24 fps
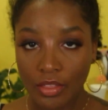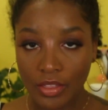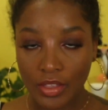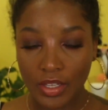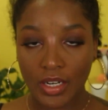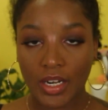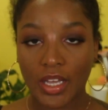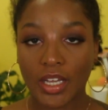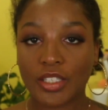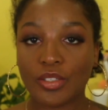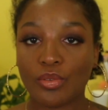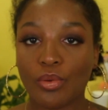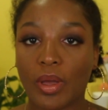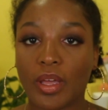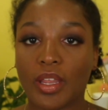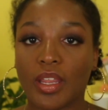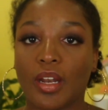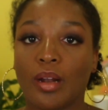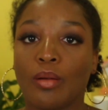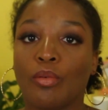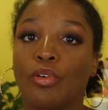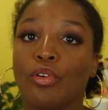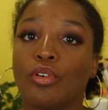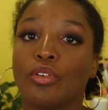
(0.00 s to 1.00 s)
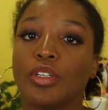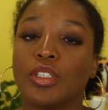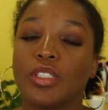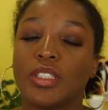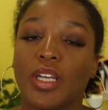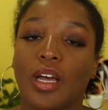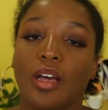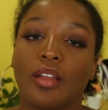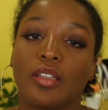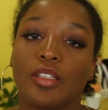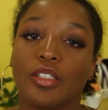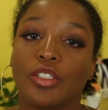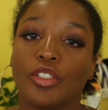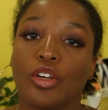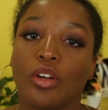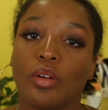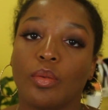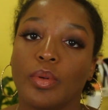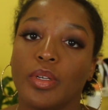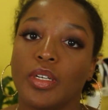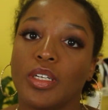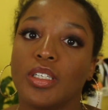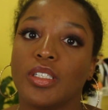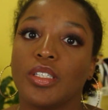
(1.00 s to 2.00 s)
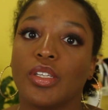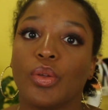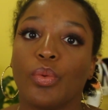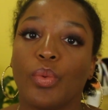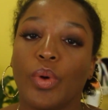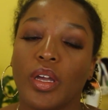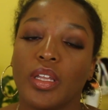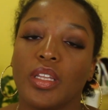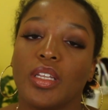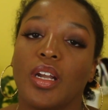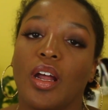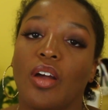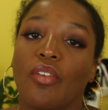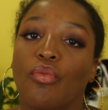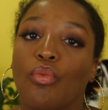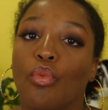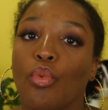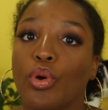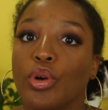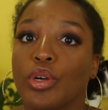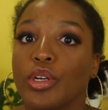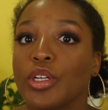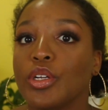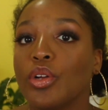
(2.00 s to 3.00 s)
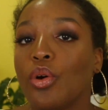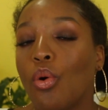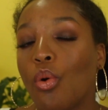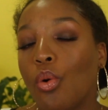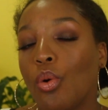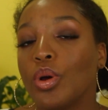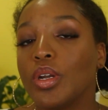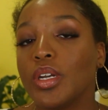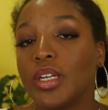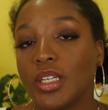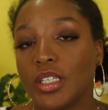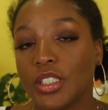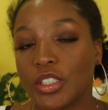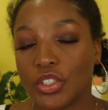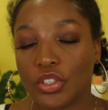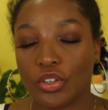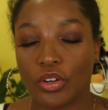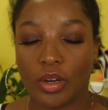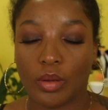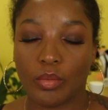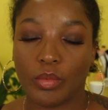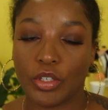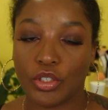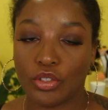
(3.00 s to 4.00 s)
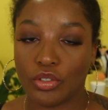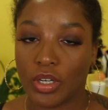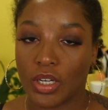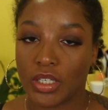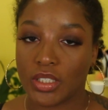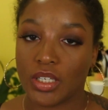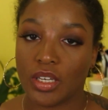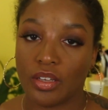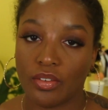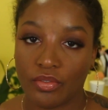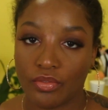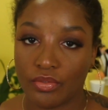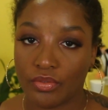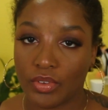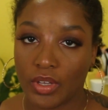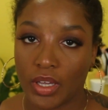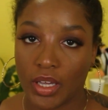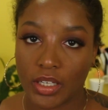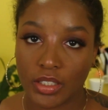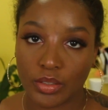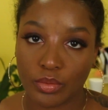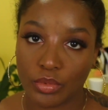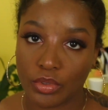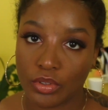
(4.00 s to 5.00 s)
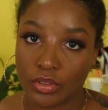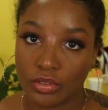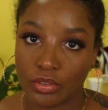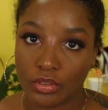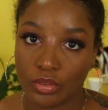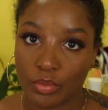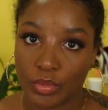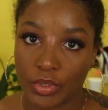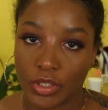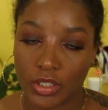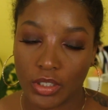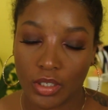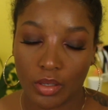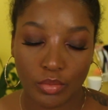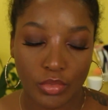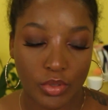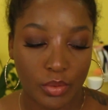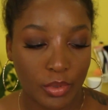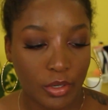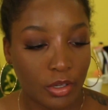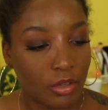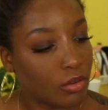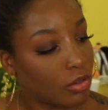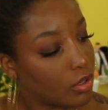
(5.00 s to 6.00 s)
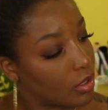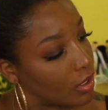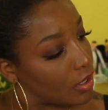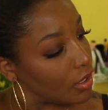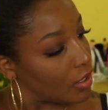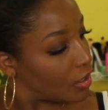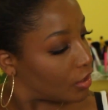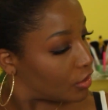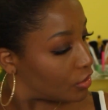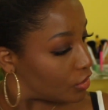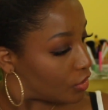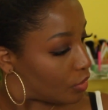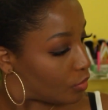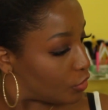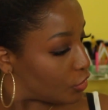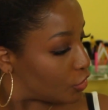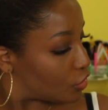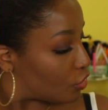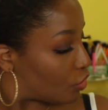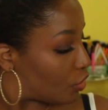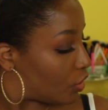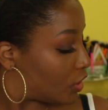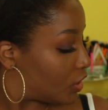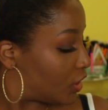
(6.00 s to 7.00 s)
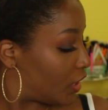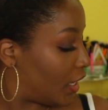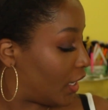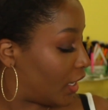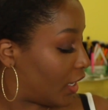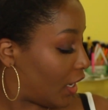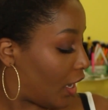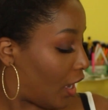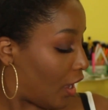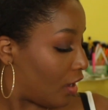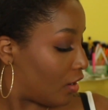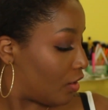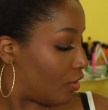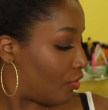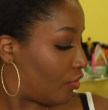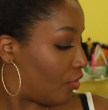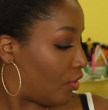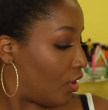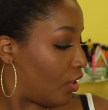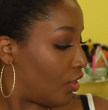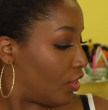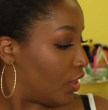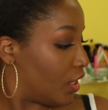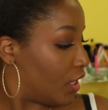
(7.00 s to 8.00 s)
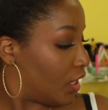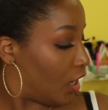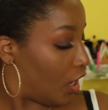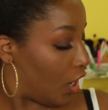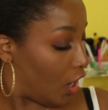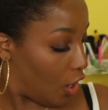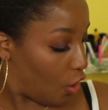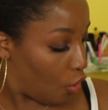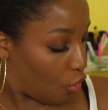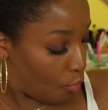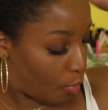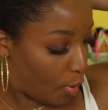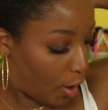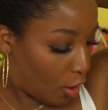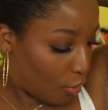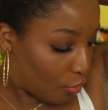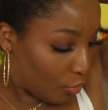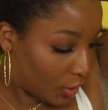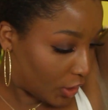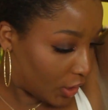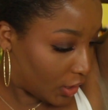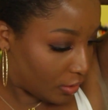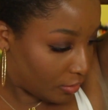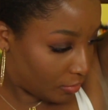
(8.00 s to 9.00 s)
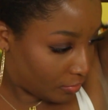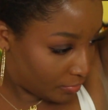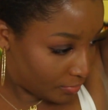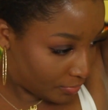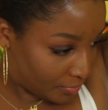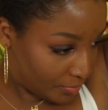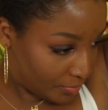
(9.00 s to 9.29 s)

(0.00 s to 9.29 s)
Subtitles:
The next way that I'm going to style this turban is the way that I've worn it on Instagram that you guys have asked me so many times about. So I'm just going to take it out of the low pony.